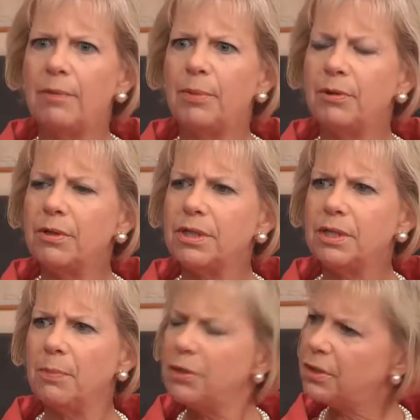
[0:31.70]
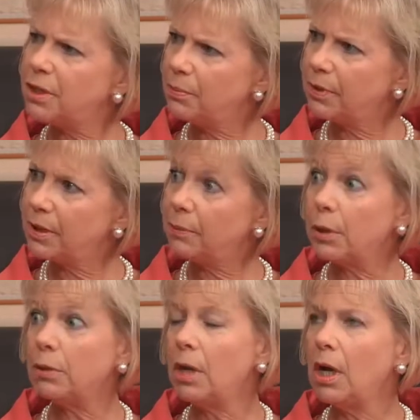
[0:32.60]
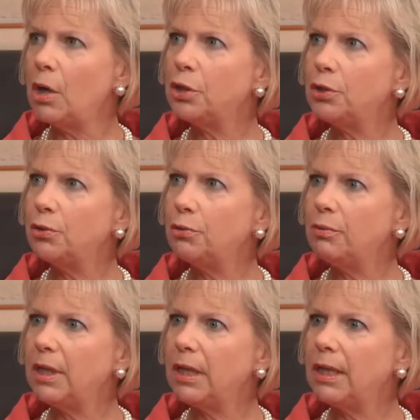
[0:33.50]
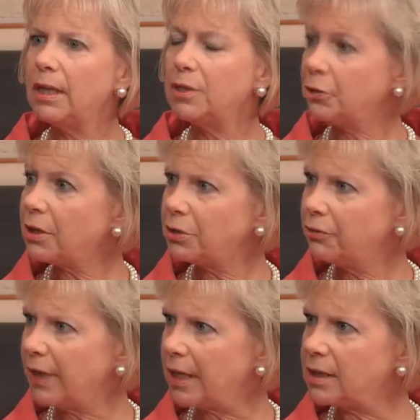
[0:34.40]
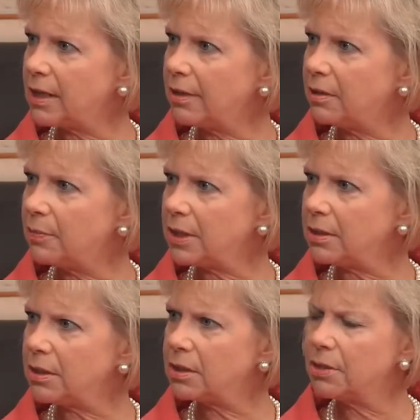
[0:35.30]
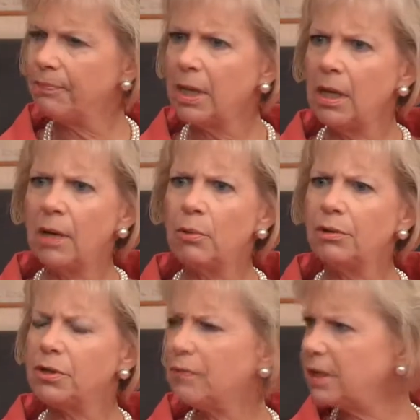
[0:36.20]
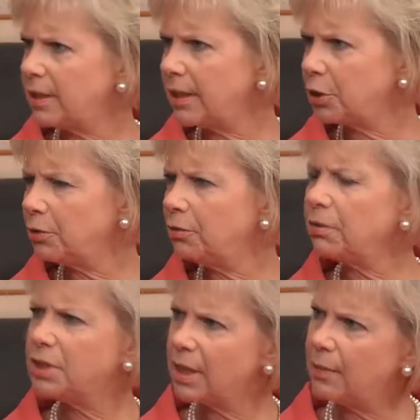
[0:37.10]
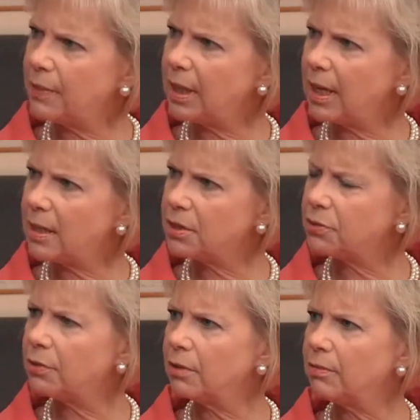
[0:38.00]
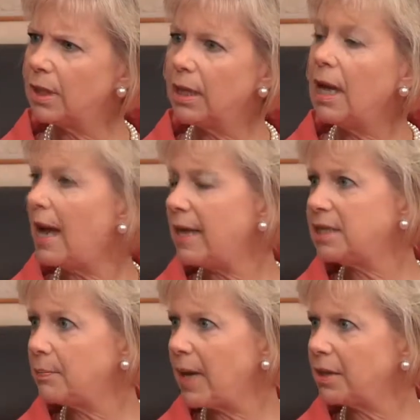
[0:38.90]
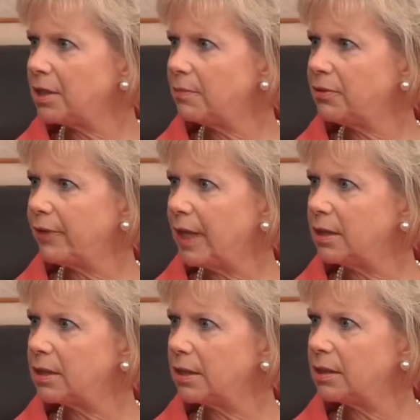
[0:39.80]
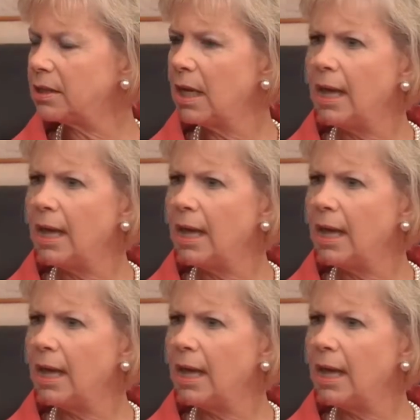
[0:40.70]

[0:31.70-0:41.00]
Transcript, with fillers: because it's mostly applicable to the structured finance side of the business, whether it's residential or CMBS or asset-backed types financings.